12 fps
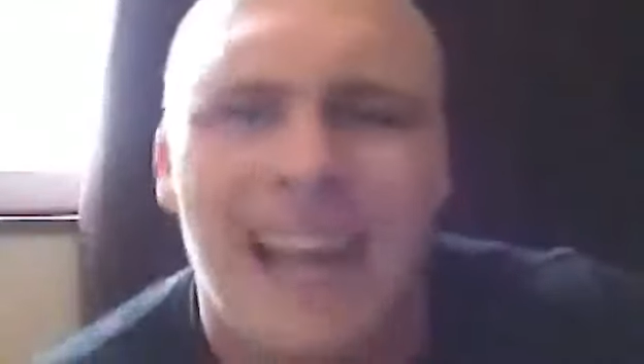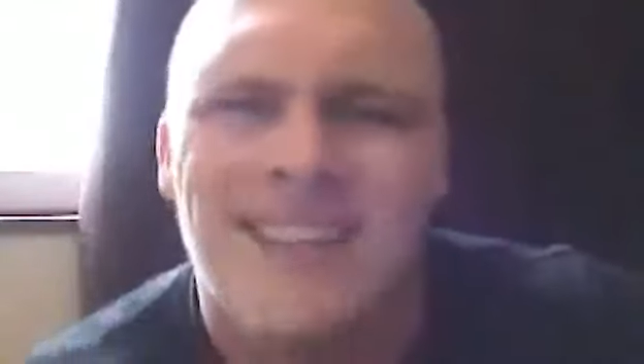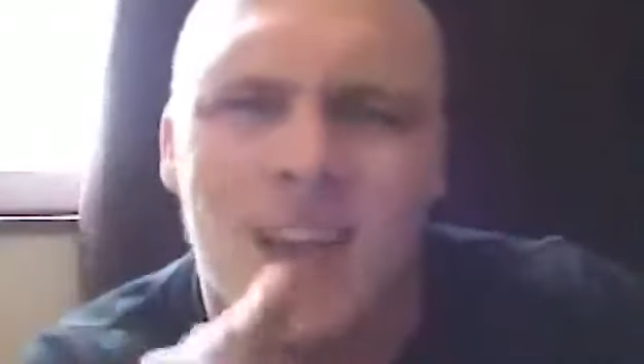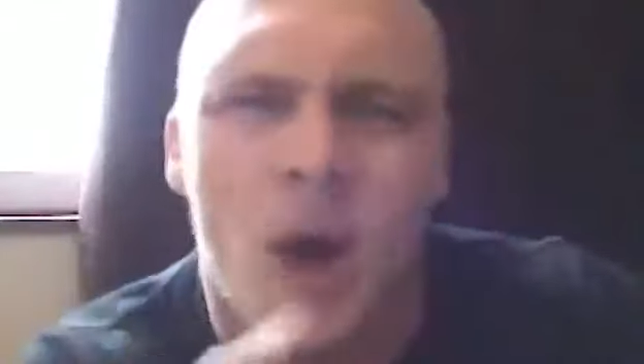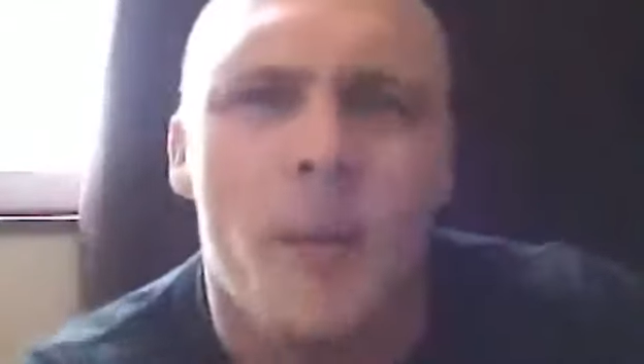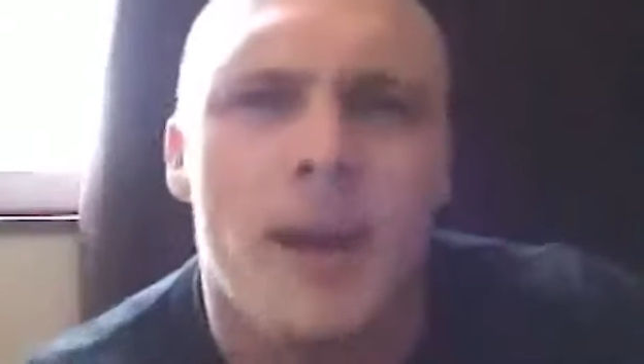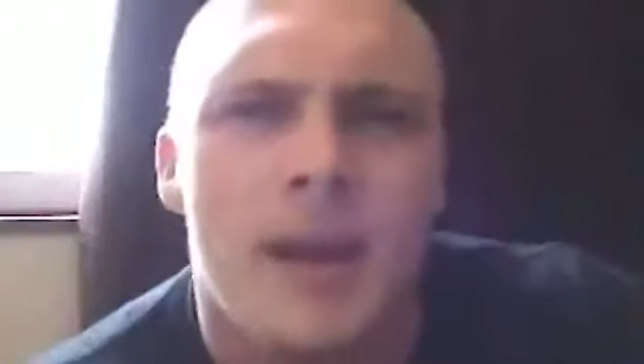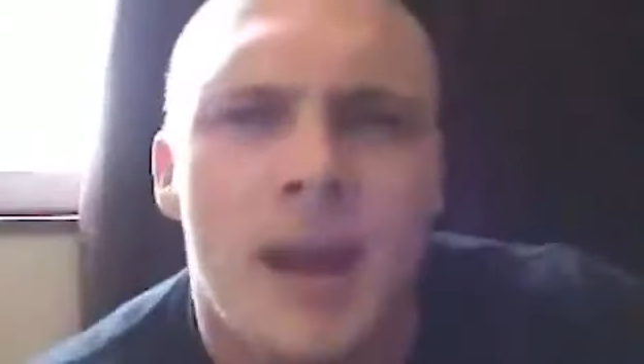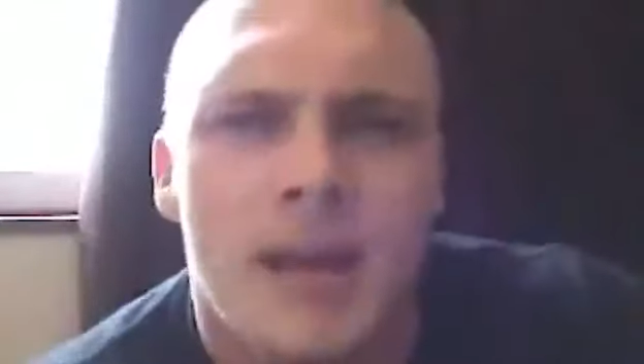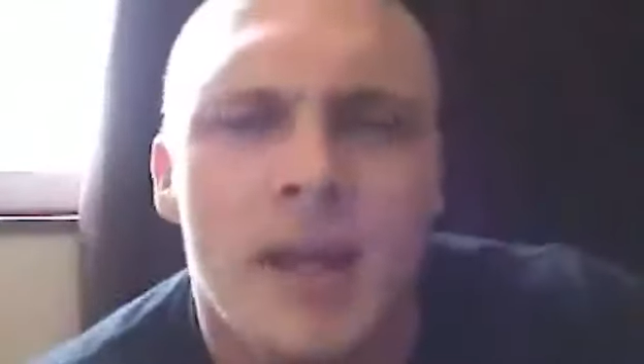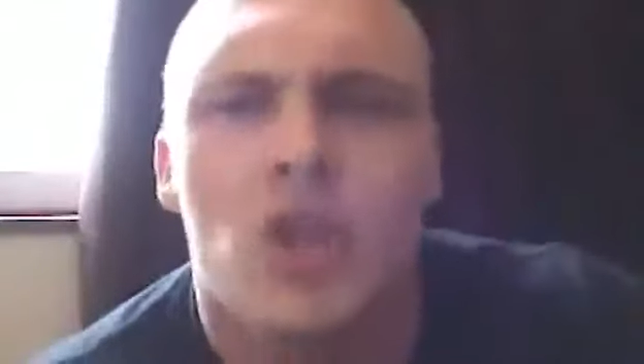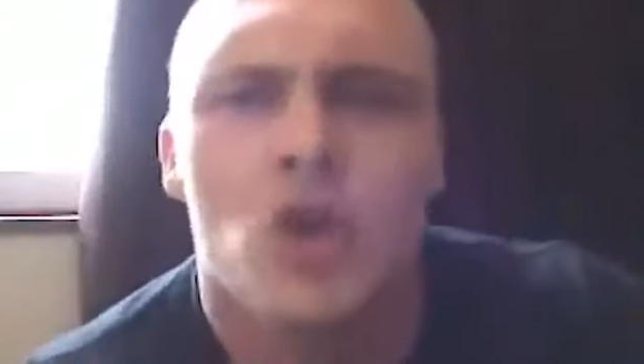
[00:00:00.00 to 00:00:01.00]
and tell
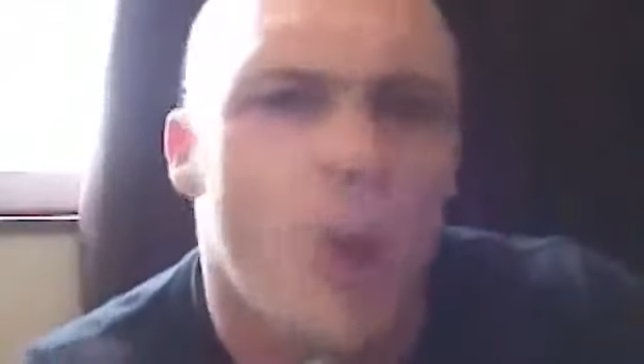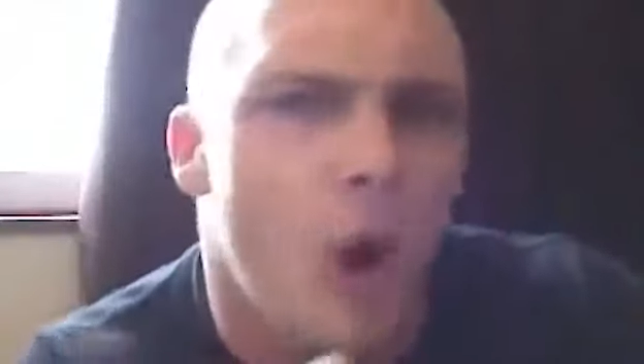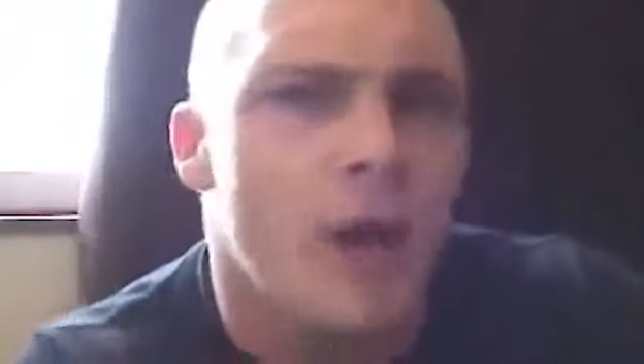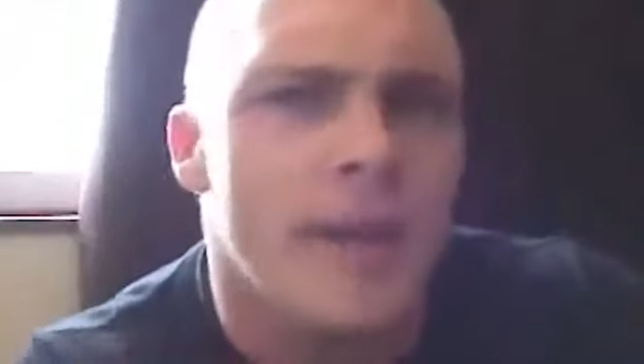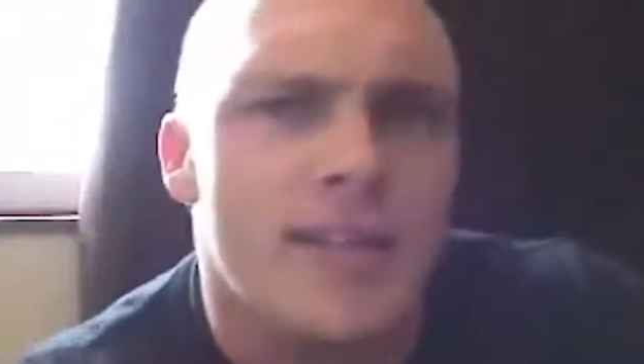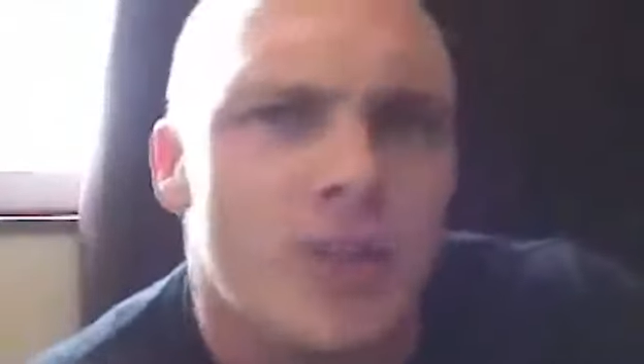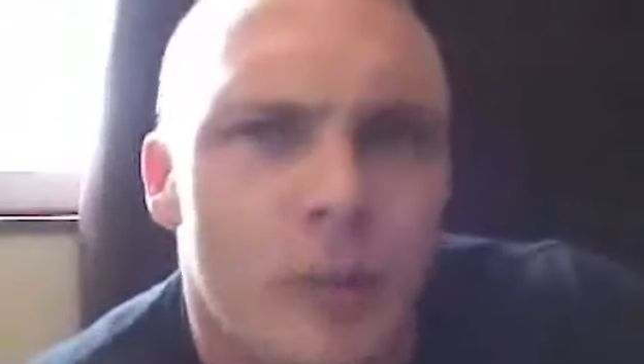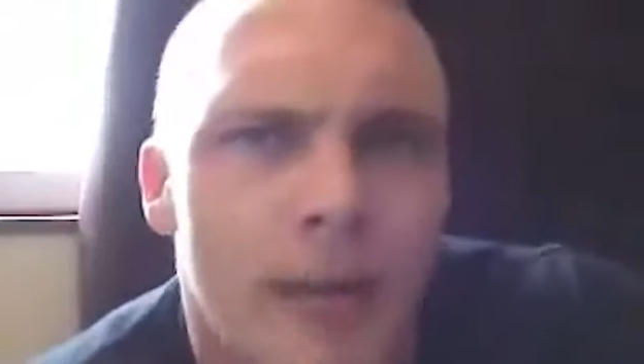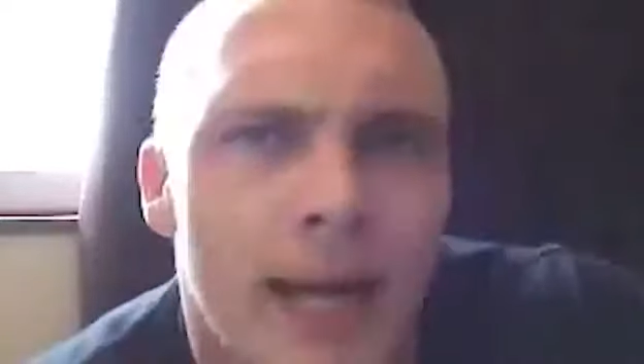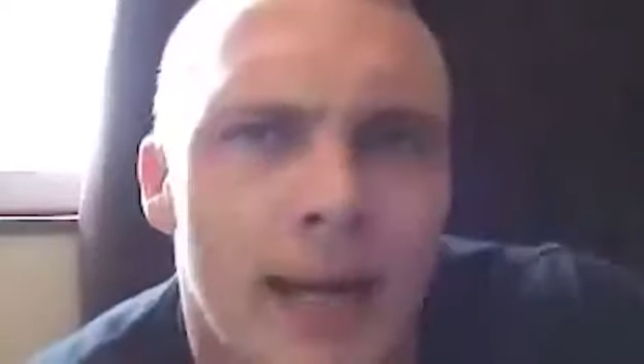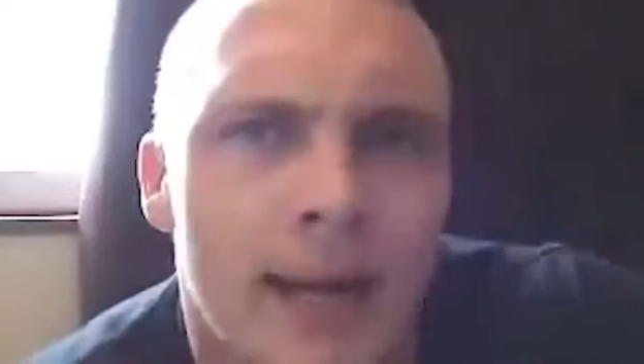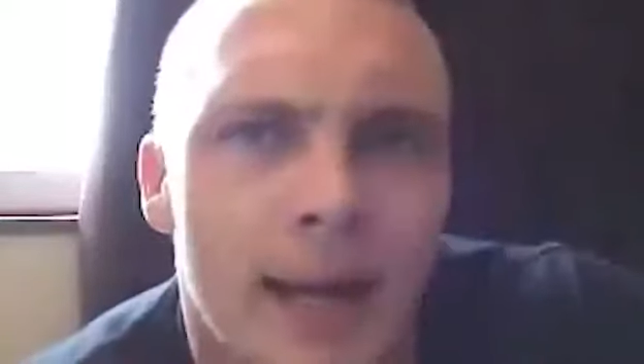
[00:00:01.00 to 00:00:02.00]
me that you aren't
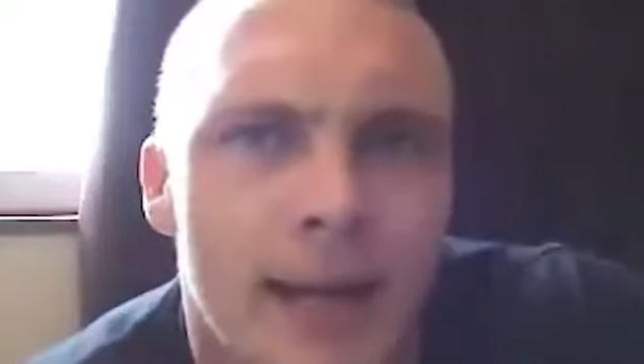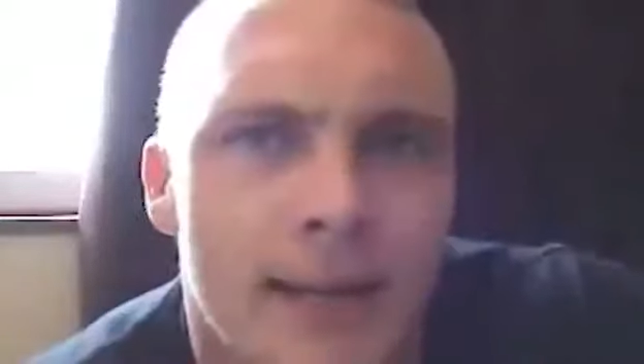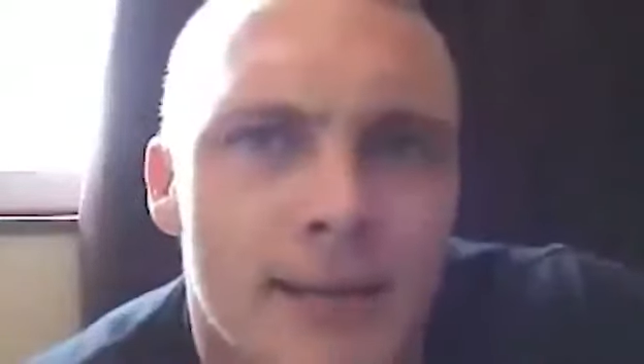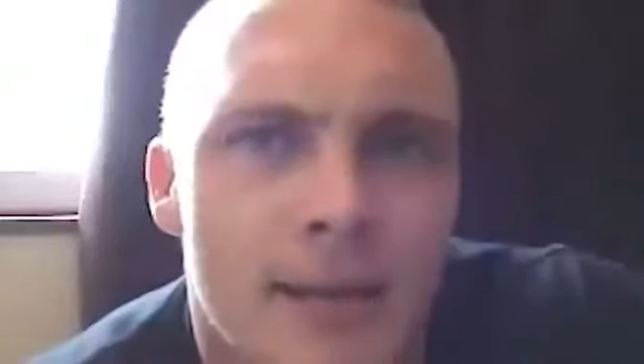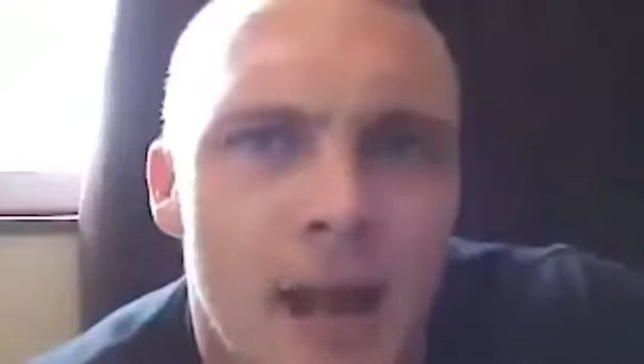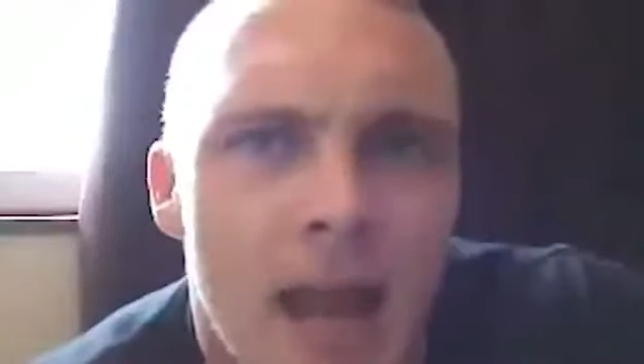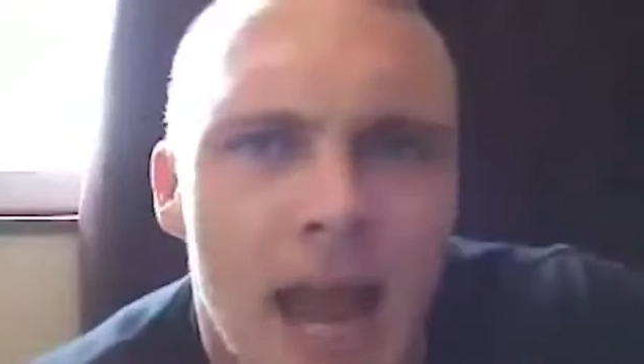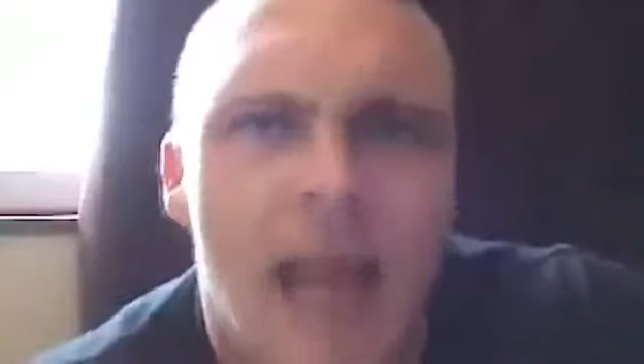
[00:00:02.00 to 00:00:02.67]
discriminated against,